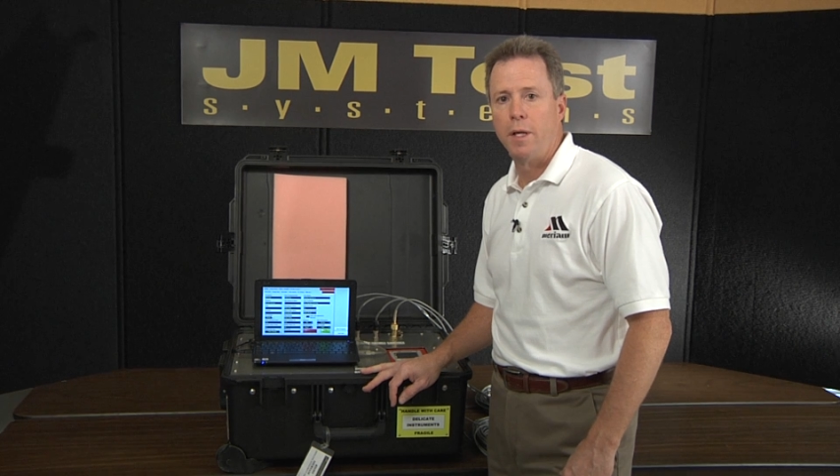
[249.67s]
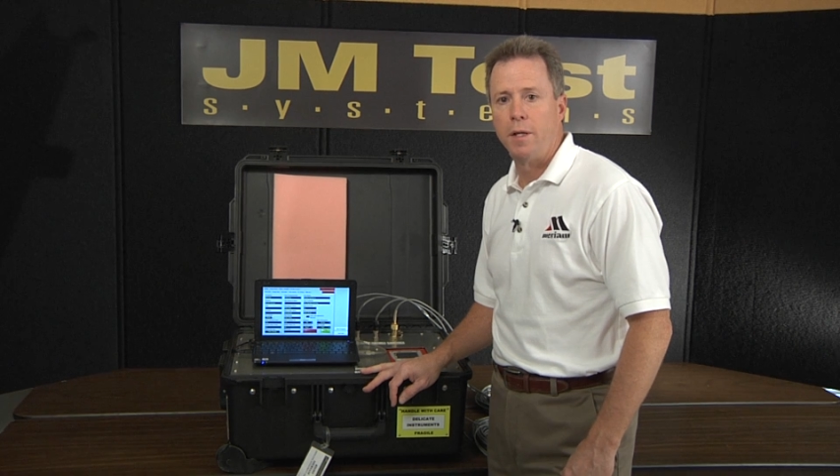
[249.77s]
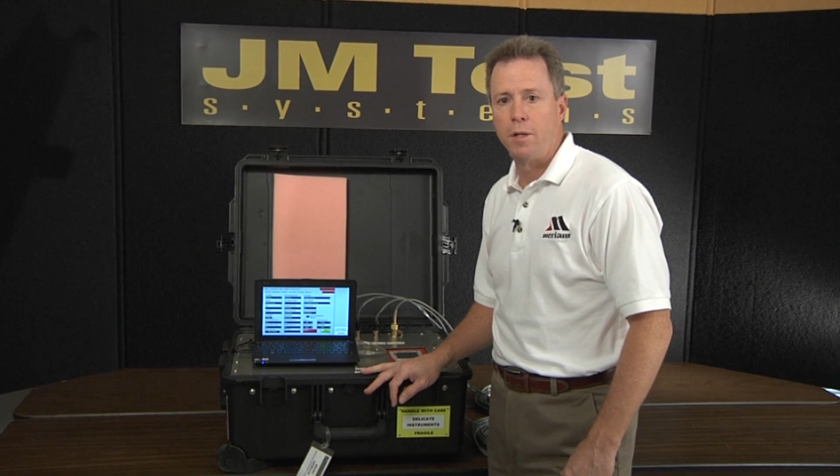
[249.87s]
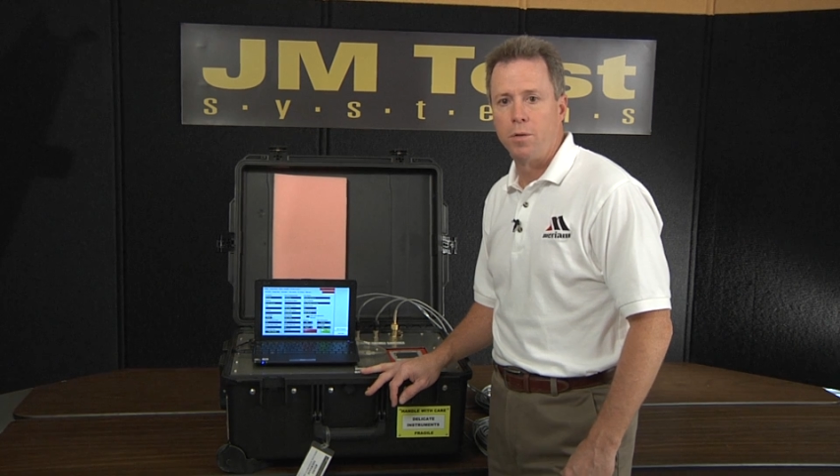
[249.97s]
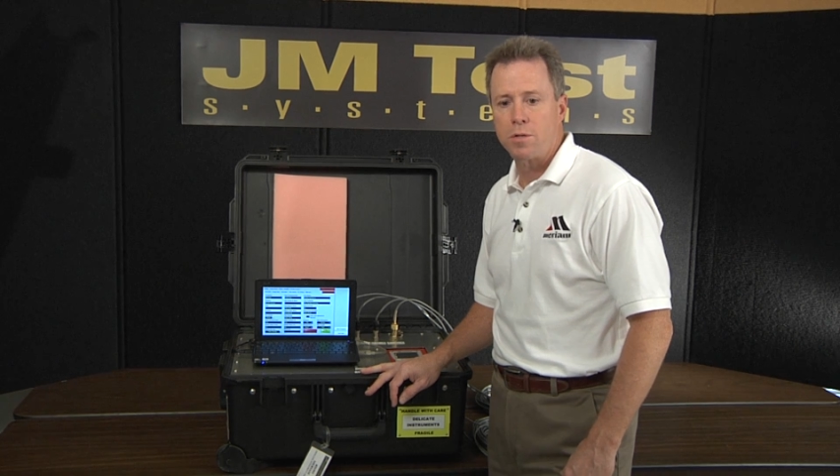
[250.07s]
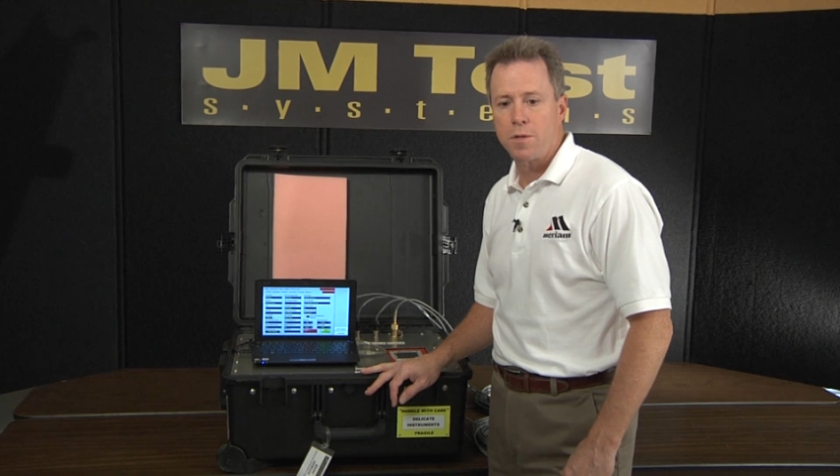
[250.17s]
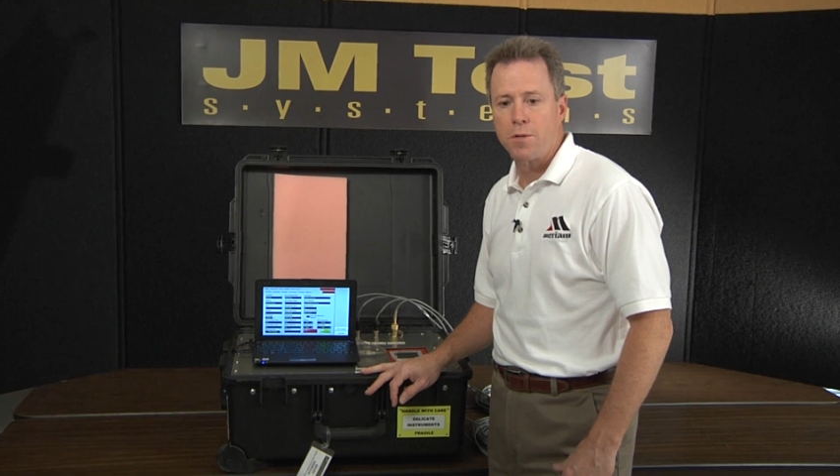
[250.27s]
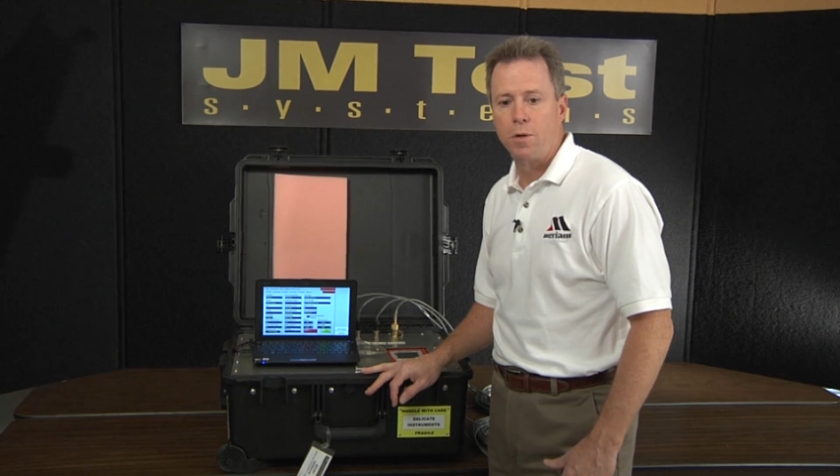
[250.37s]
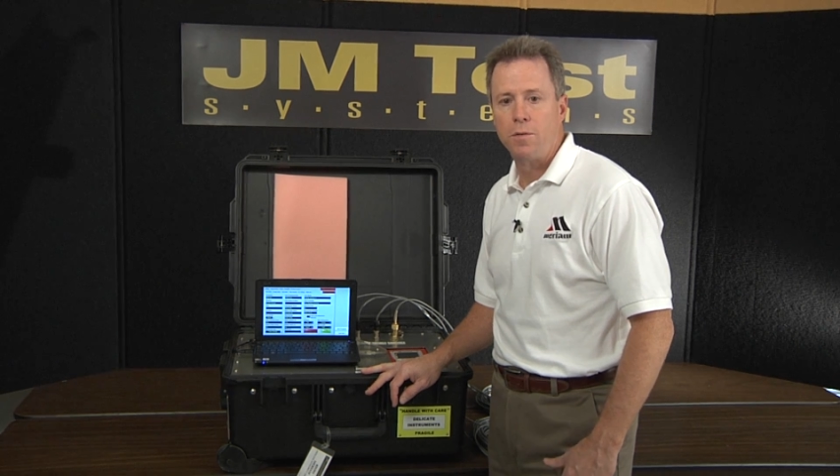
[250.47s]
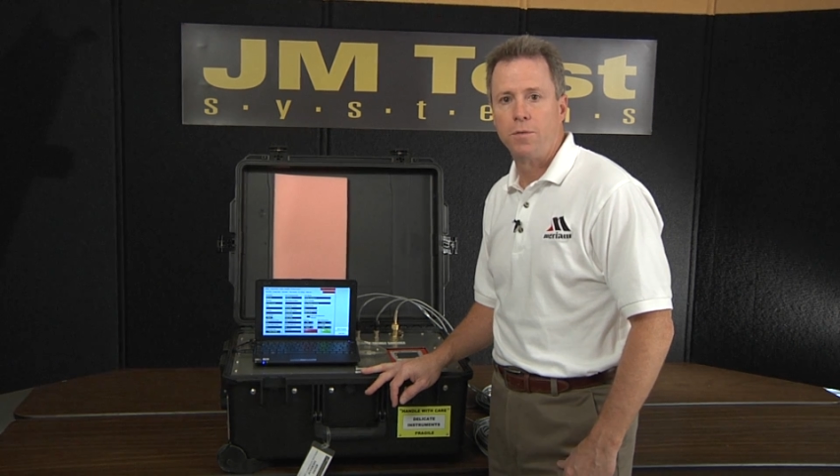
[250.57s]
and use a
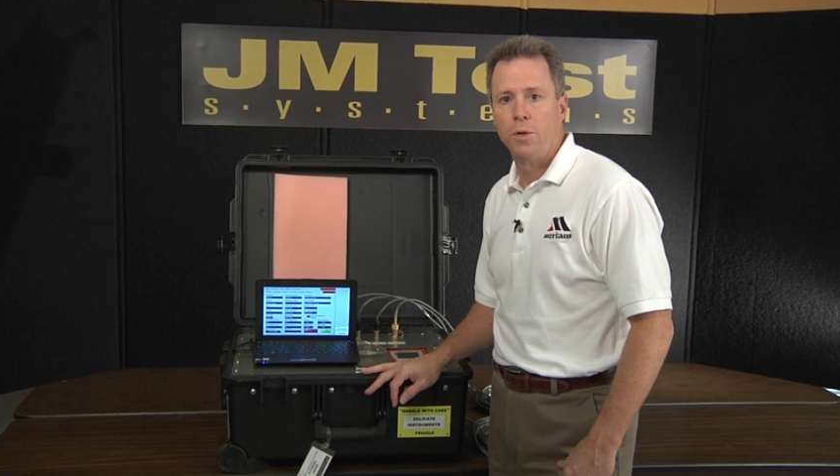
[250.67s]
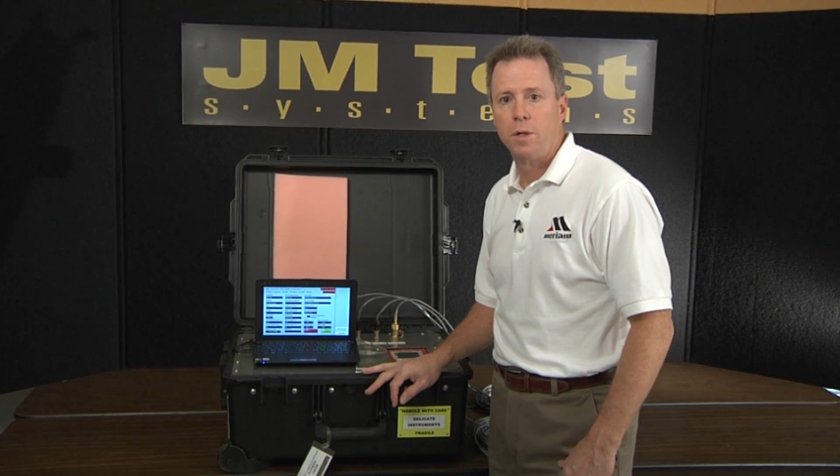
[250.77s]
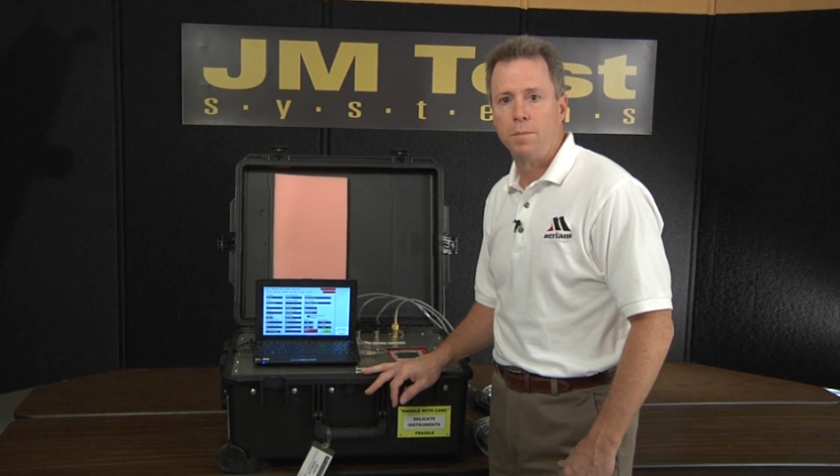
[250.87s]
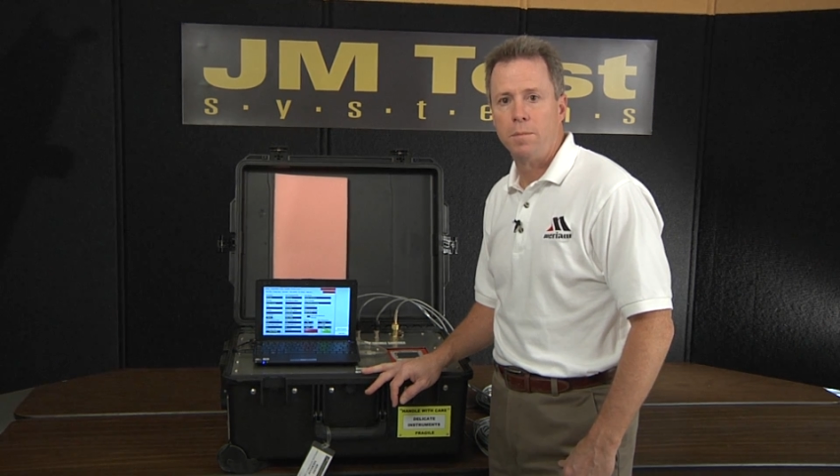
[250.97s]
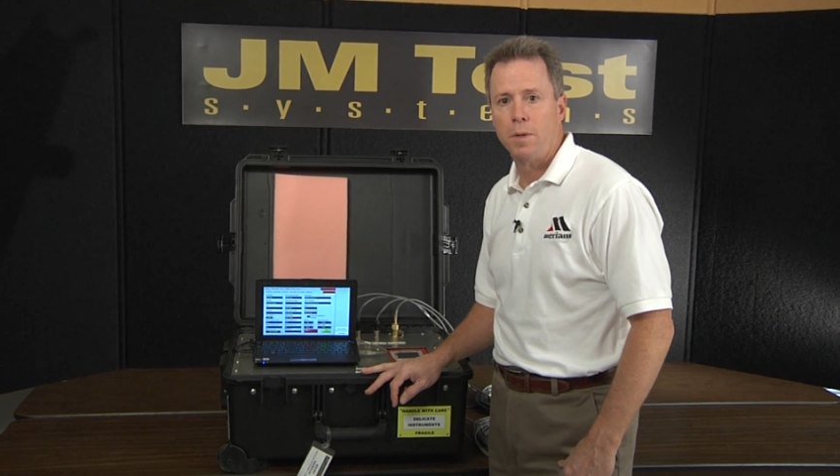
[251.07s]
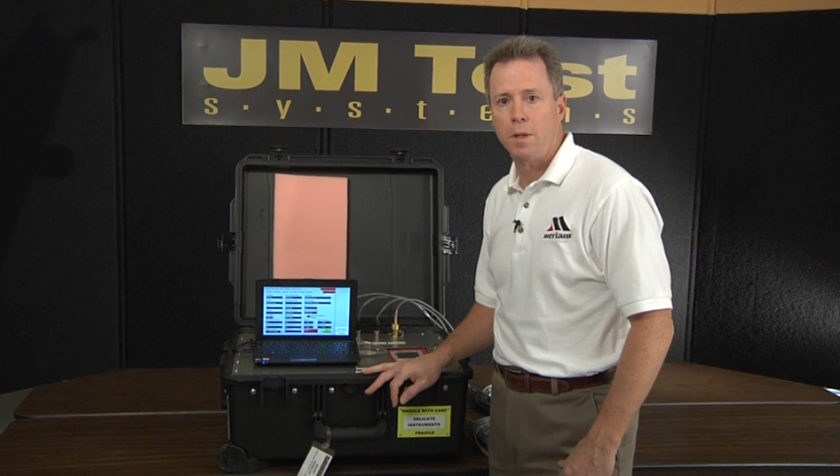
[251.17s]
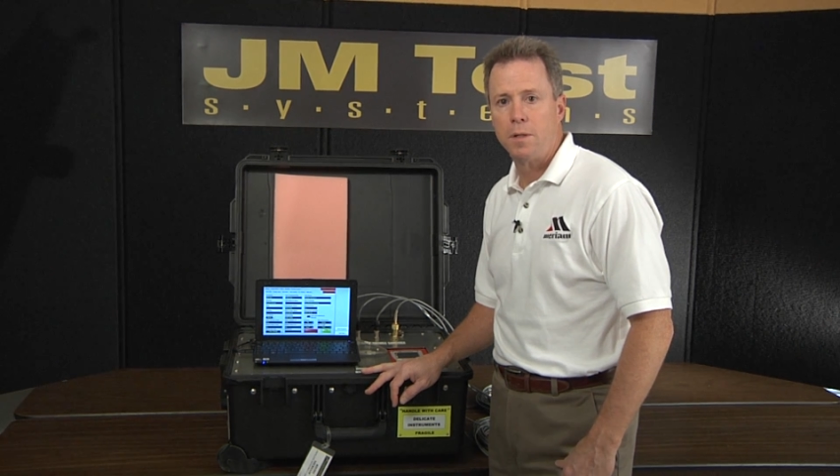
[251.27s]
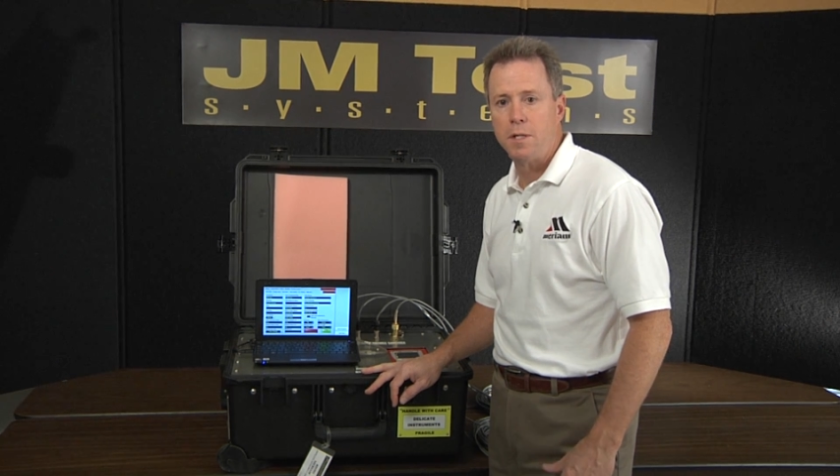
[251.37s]
30-foot uh,